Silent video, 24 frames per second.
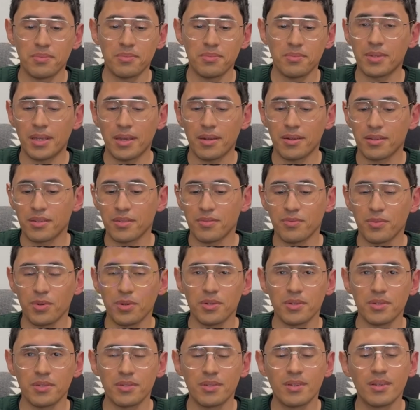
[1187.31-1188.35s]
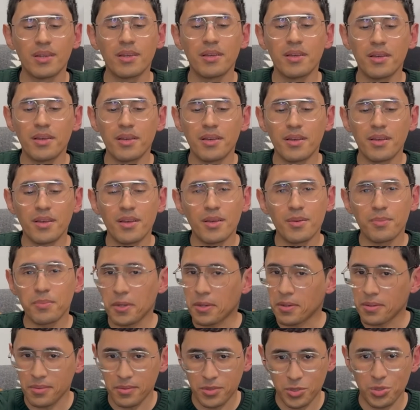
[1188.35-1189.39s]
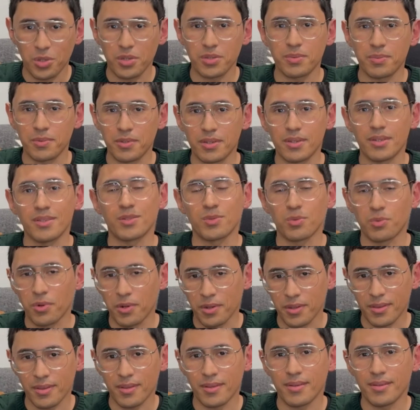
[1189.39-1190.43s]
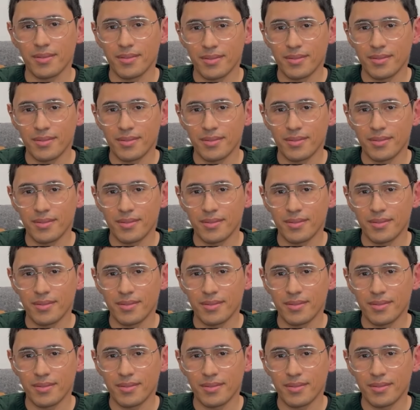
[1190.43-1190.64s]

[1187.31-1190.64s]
get it converted. But trust me, it's worth it.